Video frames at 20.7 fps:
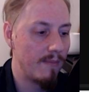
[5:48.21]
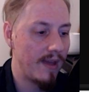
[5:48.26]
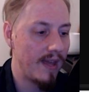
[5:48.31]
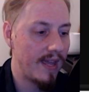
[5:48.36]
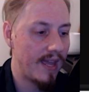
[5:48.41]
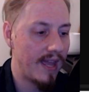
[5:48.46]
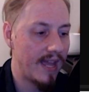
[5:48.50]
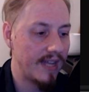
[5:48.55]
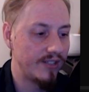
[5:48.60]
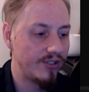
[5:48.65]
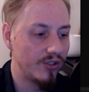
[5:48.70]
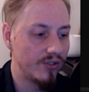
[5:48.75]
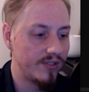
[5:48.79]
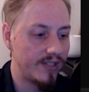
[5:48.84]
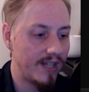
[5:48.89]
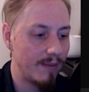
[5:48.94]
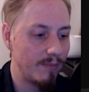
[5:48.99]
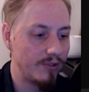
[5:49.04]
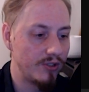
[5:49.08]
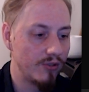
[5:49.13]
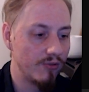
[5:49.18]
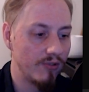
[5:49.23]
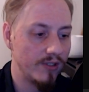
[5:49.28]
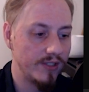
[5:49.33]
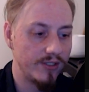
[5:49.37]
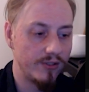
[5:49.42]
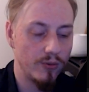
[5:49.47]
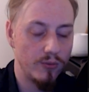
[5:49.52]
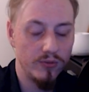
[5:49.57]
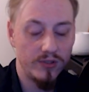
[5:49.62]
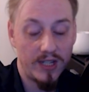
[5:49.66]
headshot damage
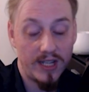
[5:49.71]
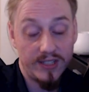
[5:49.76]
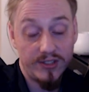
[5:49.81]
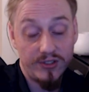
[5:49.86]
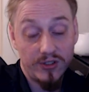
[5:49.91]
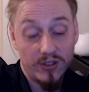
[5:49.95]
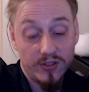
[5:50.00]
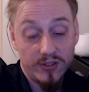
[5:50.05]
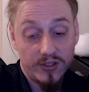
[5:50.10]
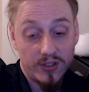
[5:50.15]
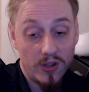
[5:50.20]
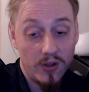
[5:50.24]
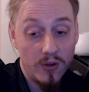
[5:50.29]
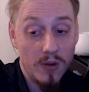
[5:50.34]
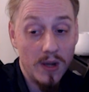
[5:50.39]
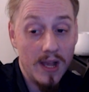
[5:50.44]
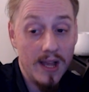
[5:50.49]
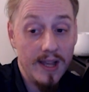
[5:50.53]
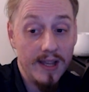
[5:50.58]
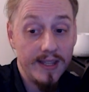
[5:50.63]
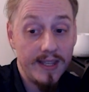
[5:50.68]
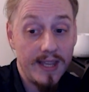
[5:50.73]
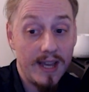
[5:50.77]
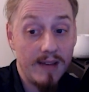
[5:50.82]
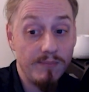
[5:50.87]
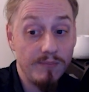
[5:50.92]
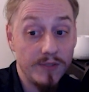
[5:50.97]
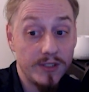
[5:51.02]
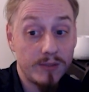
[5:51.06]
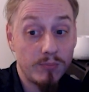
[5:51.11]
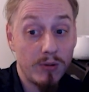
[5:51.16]
increase to all headshots. So
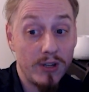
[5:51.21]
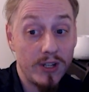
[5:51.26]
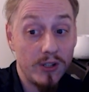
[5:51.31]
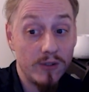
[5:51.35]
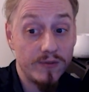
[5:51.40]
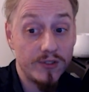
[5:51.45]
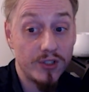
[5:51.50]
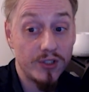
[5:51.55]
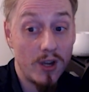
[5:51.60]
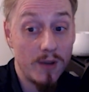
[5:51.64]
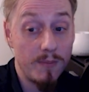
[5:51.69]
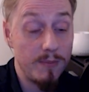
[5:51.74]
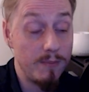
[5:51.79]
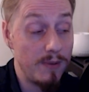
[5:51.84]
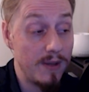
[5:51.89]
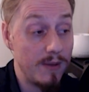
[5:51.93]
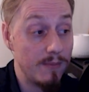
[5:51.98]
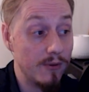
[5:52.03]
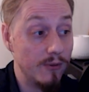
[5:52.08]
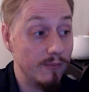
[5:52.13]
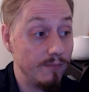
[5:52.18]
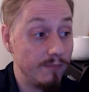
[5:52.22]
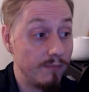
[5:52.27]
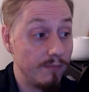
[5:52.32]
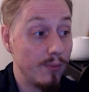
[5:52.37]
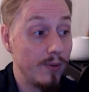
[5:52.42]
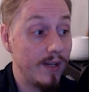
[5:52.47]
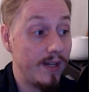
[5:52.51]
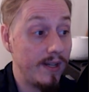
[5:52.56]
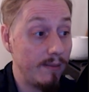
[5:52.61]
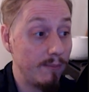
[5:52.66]
yeah, it's pretty good for sniping people.
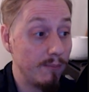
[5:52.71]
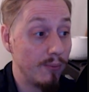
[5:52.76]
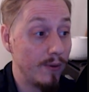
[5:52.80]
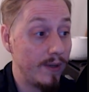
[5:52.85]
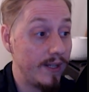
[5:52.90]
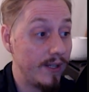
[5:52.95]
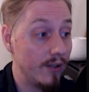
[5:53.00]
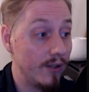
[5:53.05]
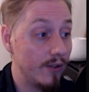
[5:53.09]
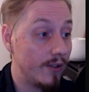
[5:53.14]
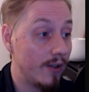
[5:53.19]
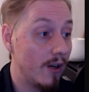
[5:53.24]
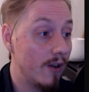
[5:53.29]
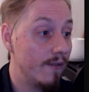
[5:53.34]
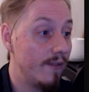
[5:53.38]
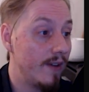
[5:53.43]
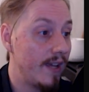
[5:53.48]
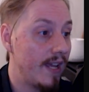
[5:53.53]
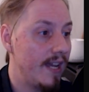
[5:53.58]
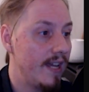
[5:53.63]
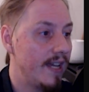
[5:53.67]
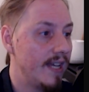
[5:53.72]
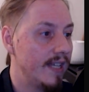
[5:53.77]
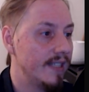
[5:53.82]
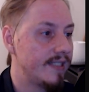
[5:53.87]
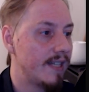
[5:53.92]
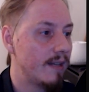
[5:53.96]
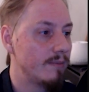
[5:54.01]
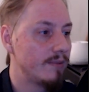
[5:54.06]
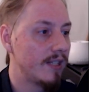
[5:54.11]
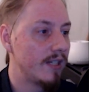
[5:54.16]
Pretty good. Over here is
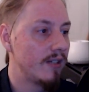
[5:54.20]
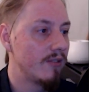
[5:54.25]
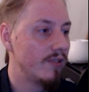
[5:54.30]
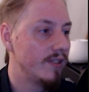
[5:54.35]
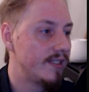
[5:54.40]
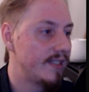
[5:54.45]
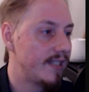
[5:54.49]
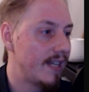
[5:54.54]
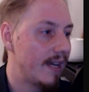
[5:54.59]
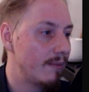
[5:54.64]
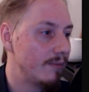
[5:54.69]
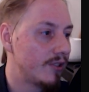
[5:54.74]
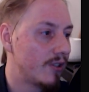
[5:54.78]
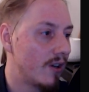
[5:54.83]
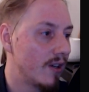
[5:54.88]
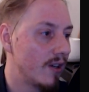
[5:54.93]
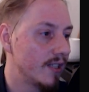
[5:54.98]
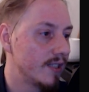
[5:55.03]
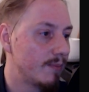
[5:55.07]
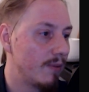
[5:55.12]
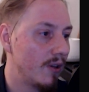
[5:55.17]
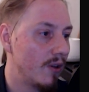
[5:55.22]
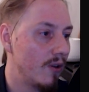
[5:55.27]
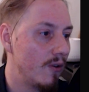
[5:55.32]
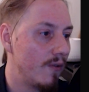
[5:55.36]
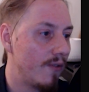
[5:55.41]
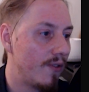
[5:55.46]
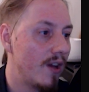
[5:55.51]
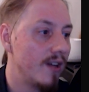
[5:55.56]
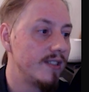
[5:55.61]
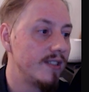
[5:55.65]
10% increased damage targets below
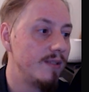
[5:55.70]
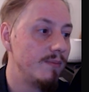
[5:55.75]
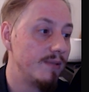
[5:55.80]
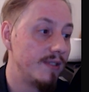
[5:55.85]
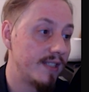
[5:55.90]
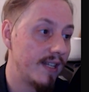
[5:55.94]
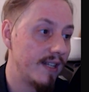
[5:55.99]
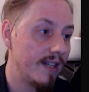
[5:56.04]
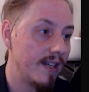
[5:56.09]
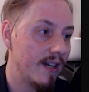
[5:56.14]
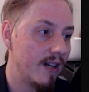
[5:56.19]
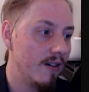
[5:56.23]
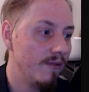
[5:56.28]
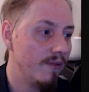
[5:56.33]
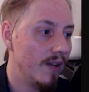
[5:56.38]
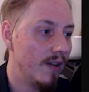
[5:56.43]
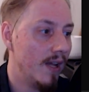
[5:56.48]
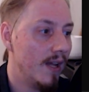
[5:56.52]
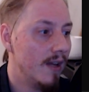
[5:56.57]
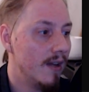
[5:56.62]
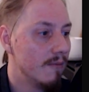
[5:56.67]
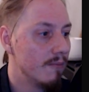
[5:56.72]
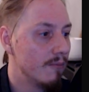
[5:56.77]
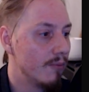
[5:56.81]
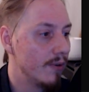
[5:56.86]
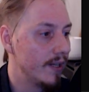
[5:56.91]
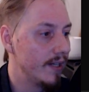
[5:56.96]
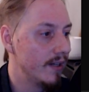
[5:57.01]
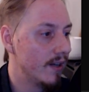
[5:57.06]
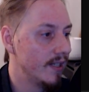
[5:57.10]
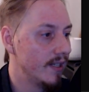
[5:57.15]
30% health.
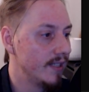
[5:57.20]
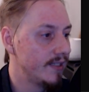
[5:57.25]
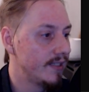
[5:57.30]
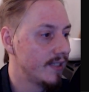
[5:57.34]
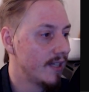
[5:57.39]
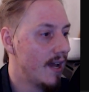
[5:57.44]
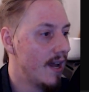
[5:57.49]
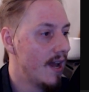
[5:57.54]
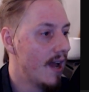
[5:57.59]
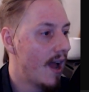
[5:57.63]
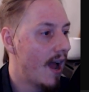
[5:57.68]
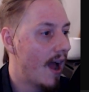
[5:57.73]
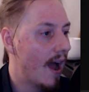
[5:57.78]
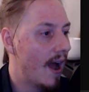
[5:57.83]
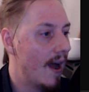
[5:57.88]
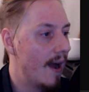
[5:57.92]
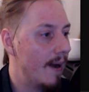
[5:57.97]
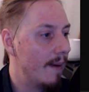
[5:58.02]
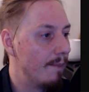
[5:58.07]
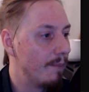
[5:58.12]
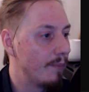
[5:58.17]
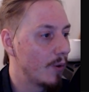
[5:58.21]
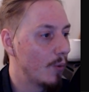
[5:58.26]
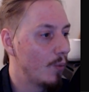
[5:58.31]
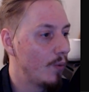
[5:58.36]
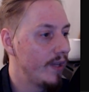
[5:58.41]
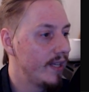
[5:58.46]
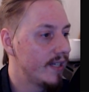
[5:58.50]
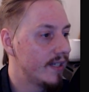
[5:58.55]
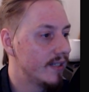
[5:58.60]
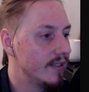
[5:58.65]
Pretty nice.
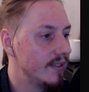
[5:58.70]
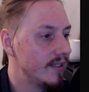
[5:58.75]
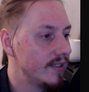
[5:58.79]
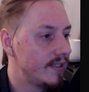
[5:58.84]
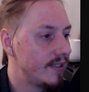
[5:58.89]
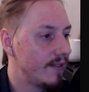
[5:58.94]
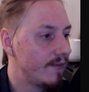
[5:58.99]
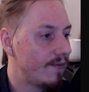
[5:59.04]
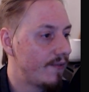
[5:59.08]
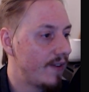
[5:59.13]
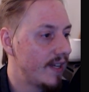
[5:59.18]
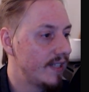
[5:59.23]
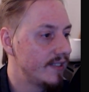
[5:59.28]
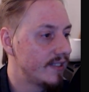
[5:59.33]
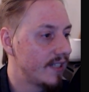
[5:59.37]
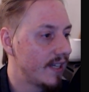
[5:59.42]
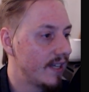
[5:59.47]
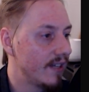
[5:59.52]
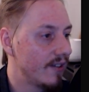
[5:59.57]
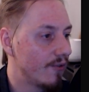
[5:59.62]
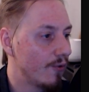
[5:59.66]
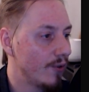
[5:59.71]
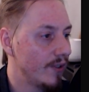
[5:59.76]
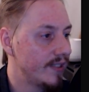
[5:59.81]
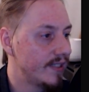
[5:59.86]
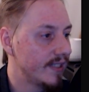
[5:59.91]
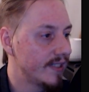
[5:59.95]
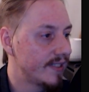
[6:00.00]
Weakened defense, increase the